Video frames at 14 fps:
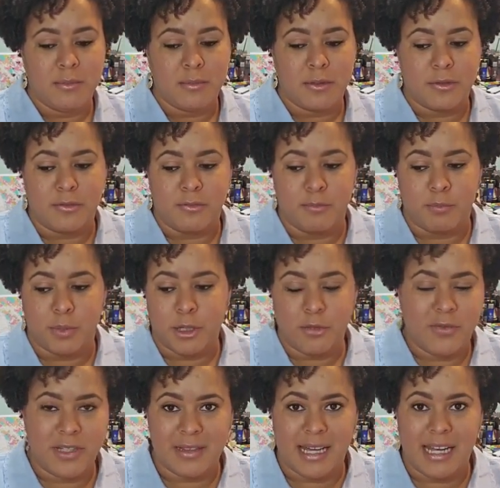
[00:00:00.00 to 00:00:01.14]

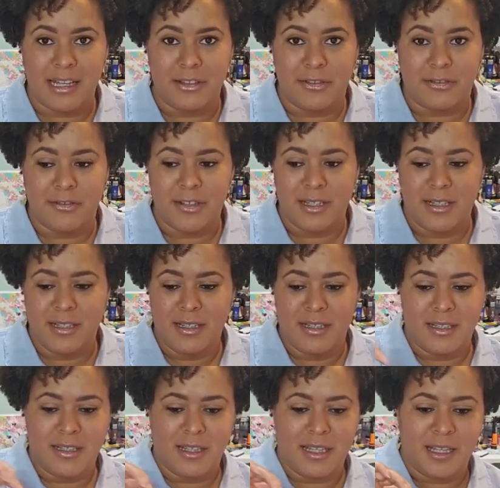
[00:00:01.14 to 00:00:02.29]
Perfect life,
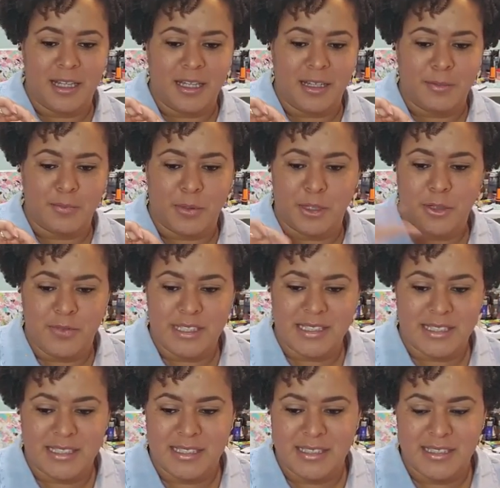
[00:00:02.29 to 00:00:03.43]
a
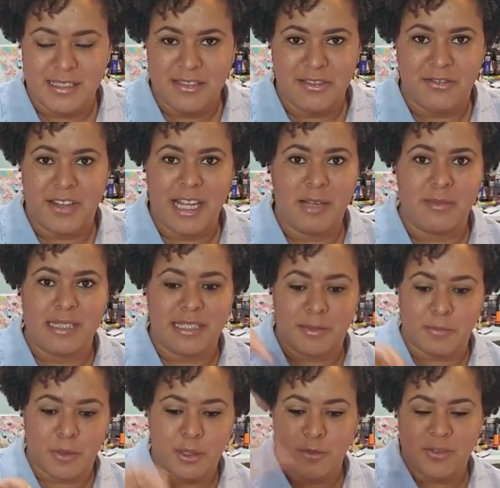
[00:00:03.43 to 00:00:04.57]
perfect family, a
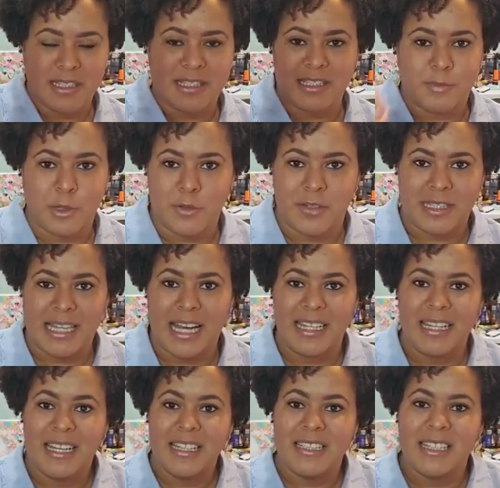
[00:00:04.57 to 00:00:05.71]
perfect this, perfect that,
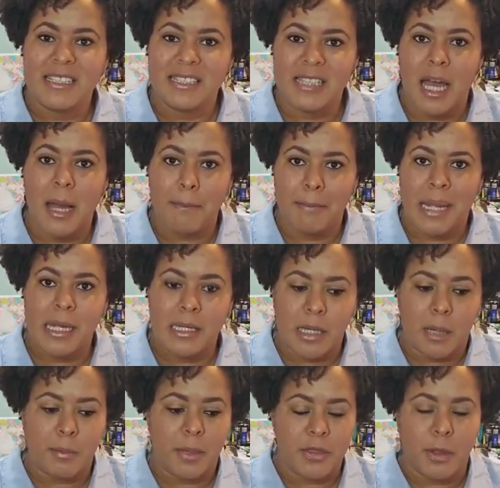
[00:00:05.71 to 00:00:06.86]
does not make
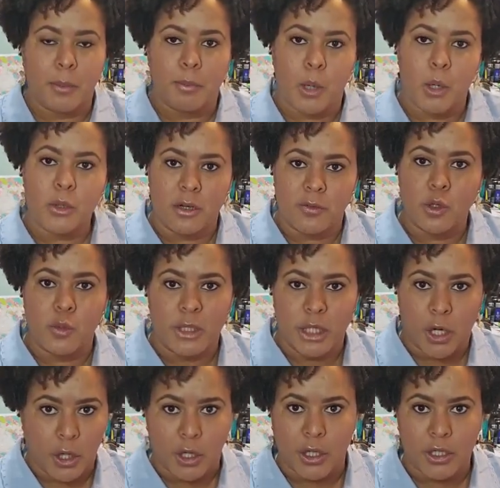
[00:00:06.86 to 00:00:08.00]
up the bulk of who we
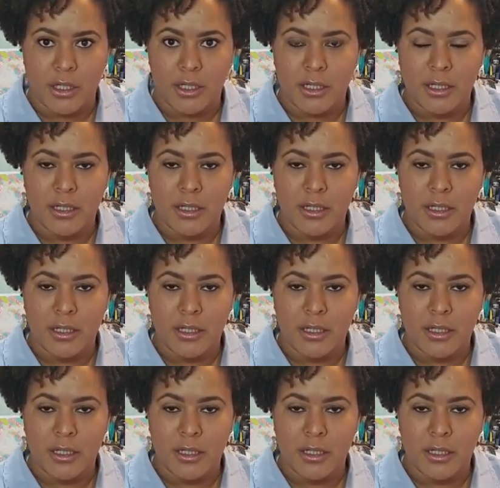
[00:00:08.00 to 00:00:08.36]
are.